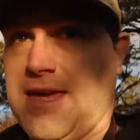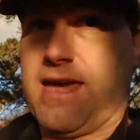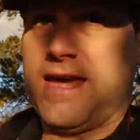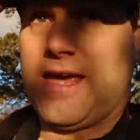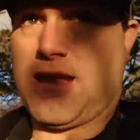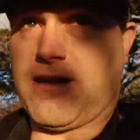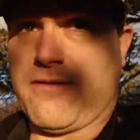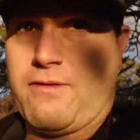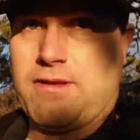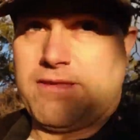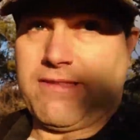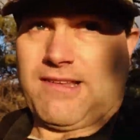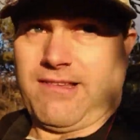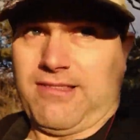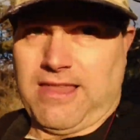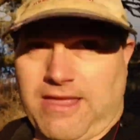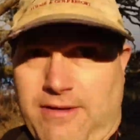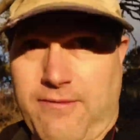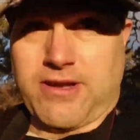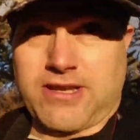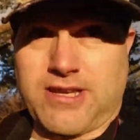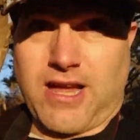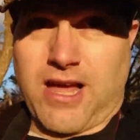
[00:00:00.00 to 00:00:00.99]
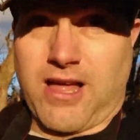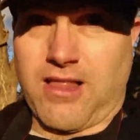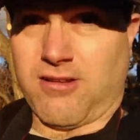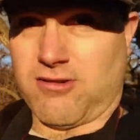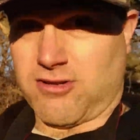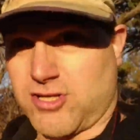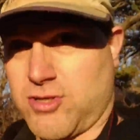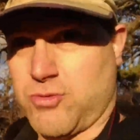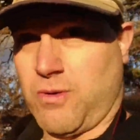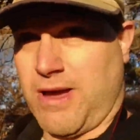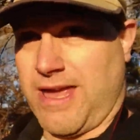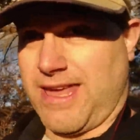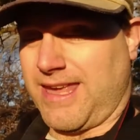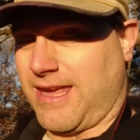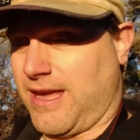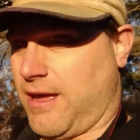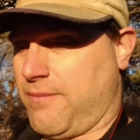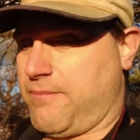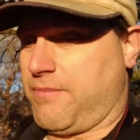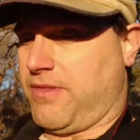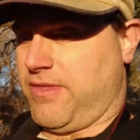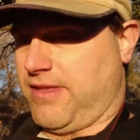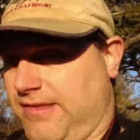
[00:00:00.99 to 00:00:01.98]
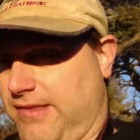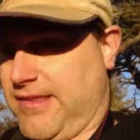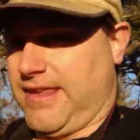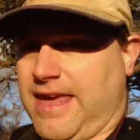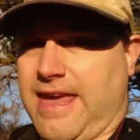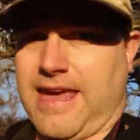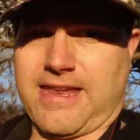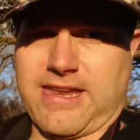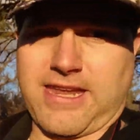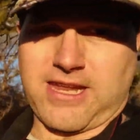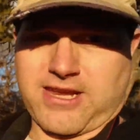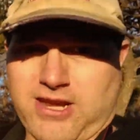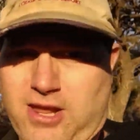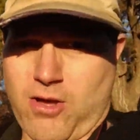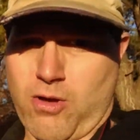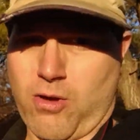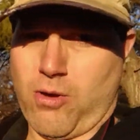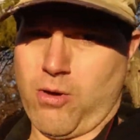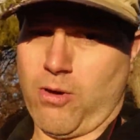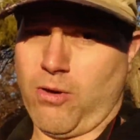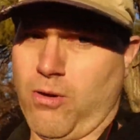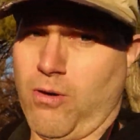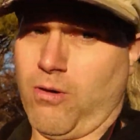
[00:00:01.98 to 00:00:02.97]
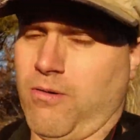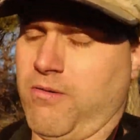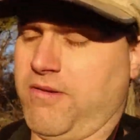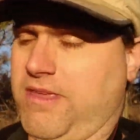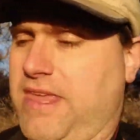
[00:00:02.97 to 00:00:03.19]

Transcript: And if it's $11 waking up in this canyon, oh